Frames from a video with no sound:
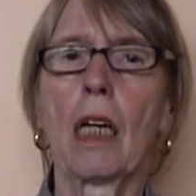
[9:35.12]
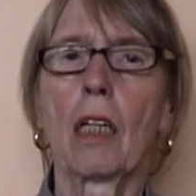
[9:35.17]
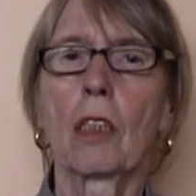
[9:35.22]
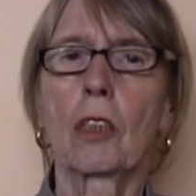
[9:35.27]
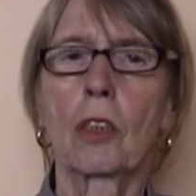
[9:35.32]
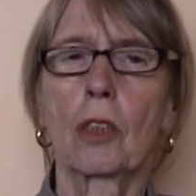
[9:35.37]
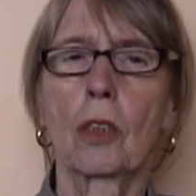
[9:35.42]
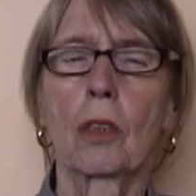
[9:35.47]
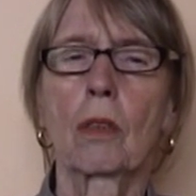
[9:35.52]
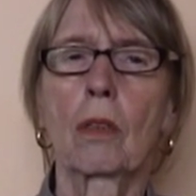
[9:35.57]

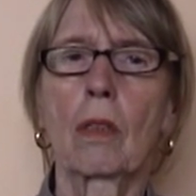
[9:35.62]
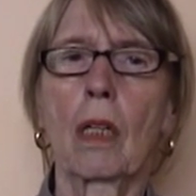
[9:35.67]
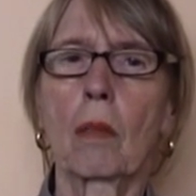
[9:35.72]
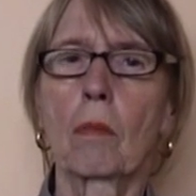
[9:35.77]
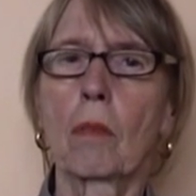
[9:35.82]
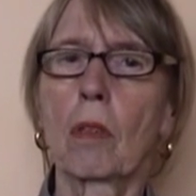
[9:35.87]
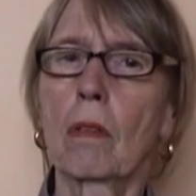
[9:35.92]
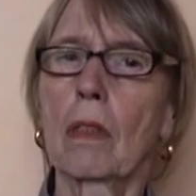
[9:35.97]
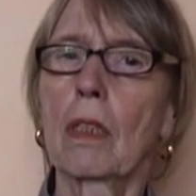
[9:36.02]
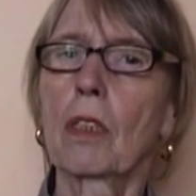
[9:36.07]
So
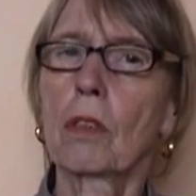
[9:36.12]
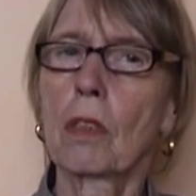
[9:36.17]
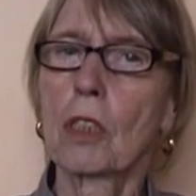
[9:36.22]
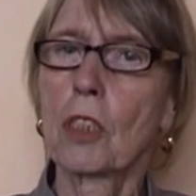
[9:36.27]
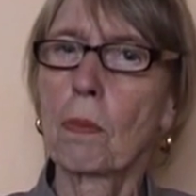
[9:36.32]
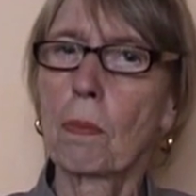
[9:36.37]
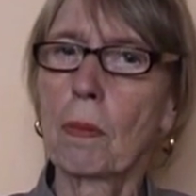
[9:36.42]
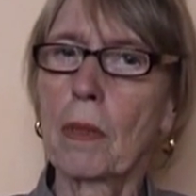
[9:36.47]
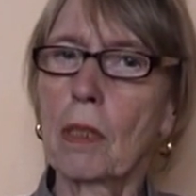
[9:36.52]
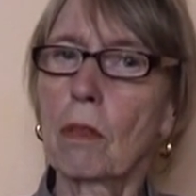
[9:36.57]
I'm going to
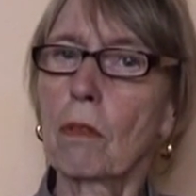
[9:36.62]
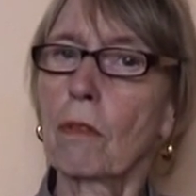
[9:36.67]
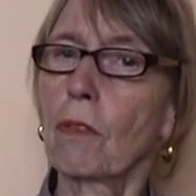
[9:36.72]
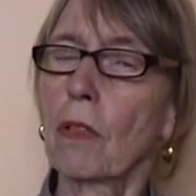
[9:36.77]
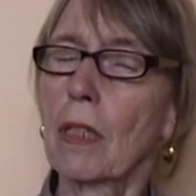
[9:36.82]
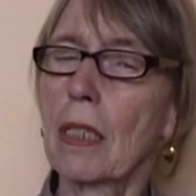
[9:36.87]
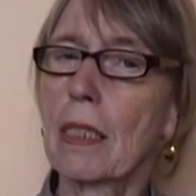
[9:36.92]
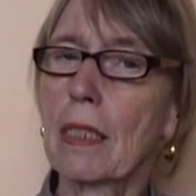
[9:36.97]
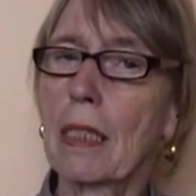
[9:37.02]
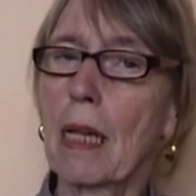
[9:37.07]
explain,
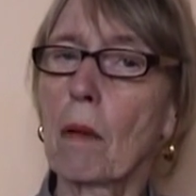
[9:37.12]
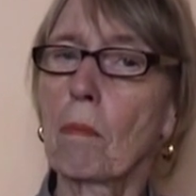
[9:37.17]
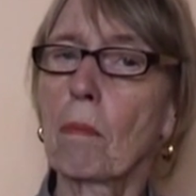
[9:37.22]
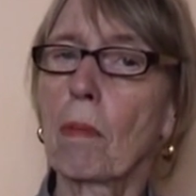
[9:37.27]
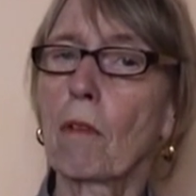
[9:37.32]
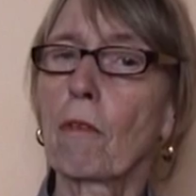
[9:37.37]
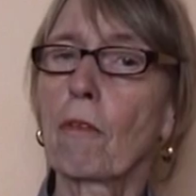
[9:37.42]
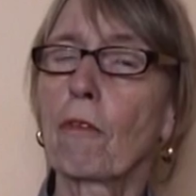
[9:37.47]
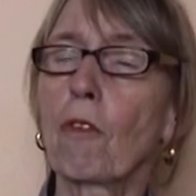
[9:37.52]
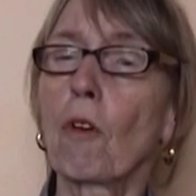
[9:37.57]
for
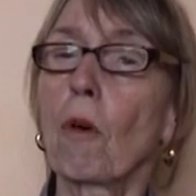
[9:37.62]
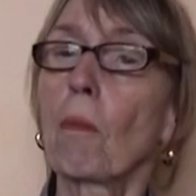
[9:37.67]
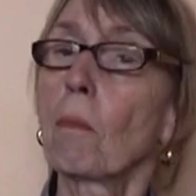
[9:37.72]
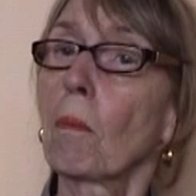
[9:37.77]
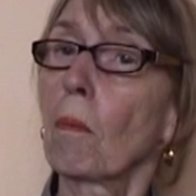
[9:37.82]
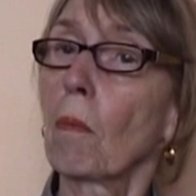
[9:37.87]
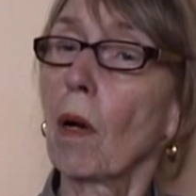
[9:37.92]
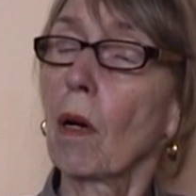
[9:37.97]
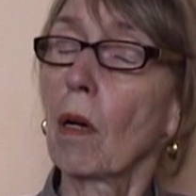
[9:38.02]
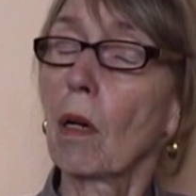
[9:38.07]
example, for
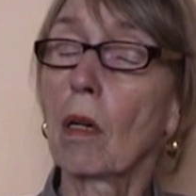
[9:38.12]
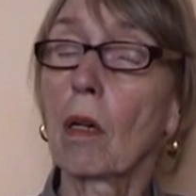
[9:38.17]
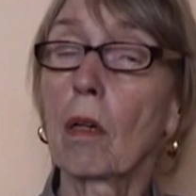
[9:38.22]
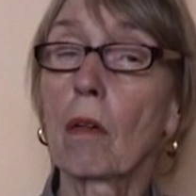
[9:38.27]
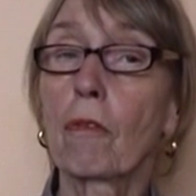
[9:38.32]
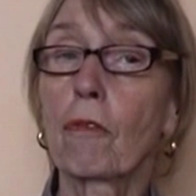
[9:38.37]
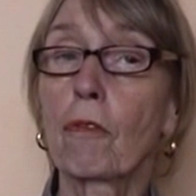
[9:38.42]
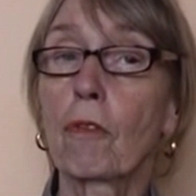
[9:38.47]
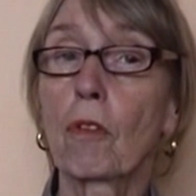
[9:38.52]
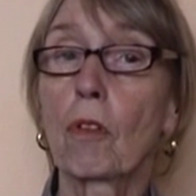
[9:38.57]

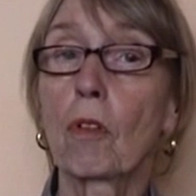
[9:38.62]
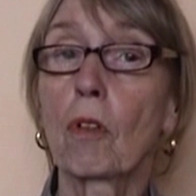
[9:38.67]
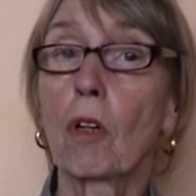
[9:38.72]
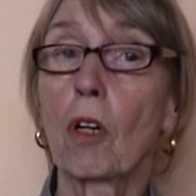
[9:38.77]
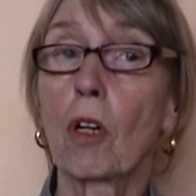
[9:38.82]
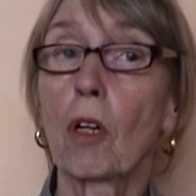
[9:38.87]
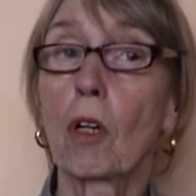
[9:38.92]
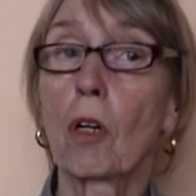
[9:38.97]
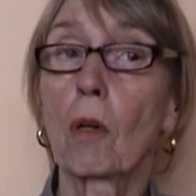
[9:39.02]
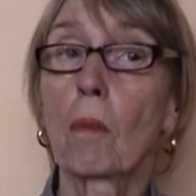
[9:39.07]

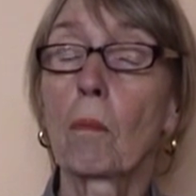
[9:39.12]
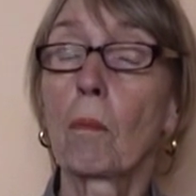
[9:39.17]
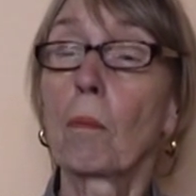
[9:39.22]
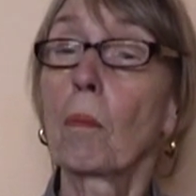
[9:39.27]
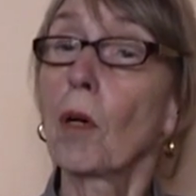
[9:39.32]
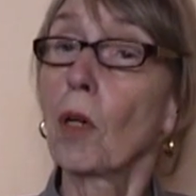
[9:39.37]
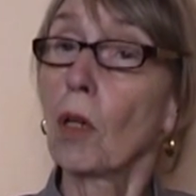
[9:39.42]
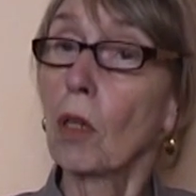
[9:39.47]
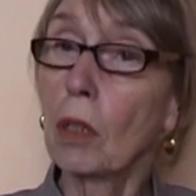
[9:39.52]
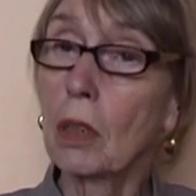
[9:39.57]

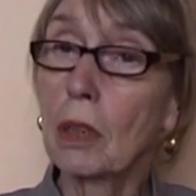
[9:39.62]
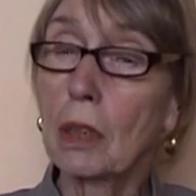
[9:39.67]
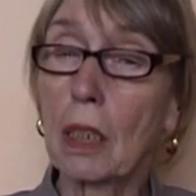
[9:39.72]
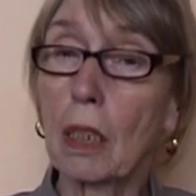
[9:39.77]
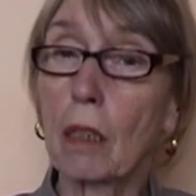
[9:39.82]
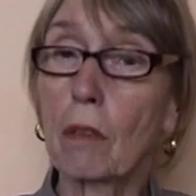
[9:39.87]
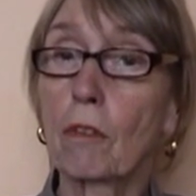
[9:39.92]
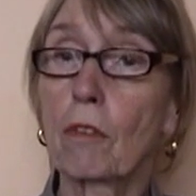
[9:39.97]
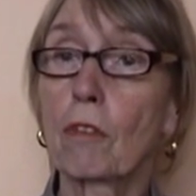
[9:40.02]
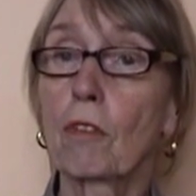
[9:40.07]

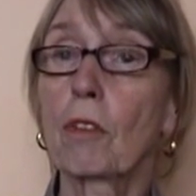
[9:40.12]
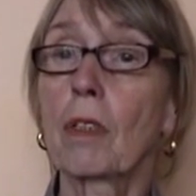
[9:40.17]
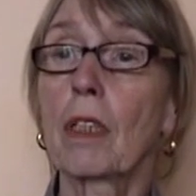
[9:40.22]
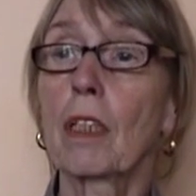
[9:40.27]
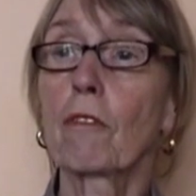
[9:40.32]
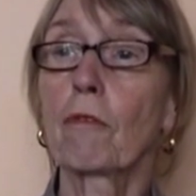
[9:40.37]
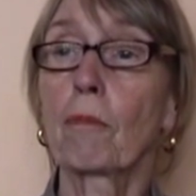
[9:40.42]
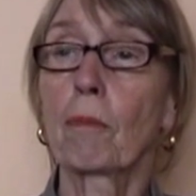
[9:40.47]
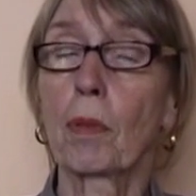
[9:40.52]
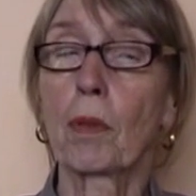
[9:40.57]
birthing, to
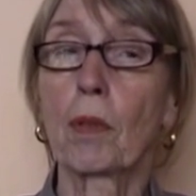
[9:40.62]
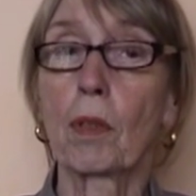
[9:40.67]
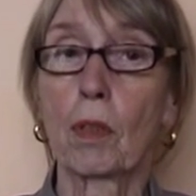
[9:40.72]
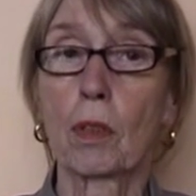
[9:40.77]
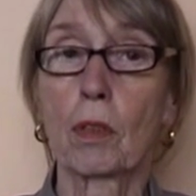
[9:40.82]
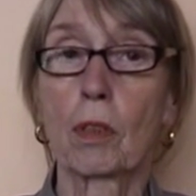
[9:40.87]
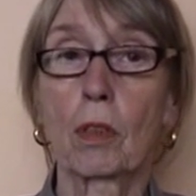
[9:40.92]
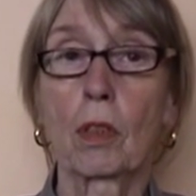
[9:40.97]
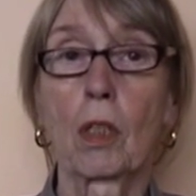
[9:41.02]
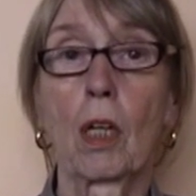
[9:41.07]
give
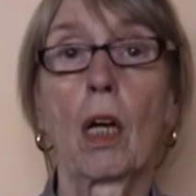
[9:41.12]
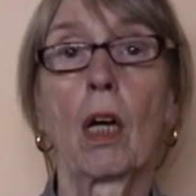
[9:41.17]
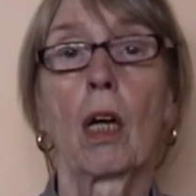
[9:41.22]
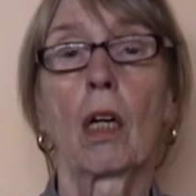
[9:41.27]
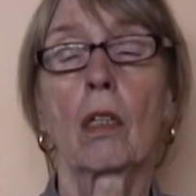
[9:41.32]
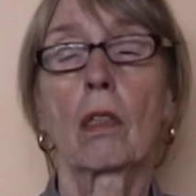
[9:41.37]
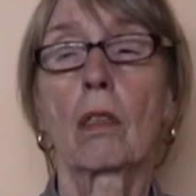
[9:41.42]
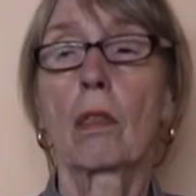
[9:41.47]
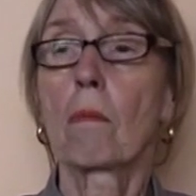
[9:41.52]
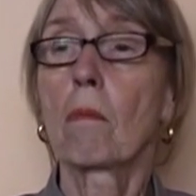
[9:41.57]
birth,
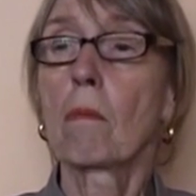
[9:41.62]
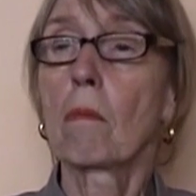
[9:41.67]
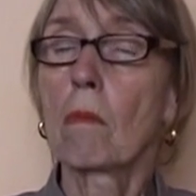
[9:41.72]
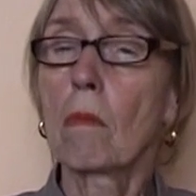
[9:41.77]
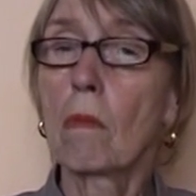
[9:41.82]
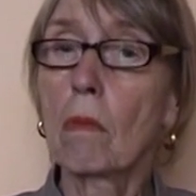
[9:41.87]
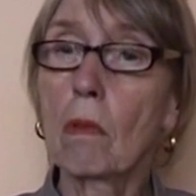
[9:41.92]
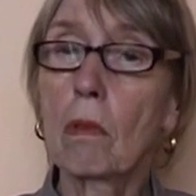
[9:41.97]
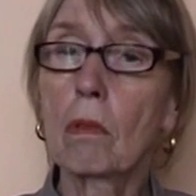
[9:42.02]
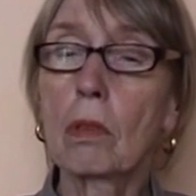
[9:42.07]
the
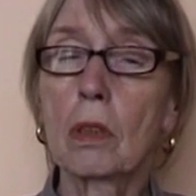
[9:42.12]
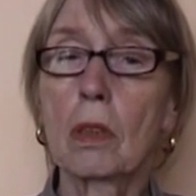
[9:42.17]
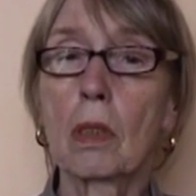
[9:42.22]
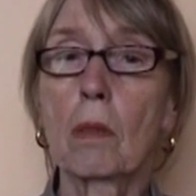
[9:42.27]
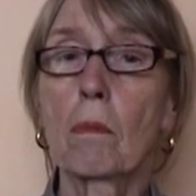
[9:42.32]
most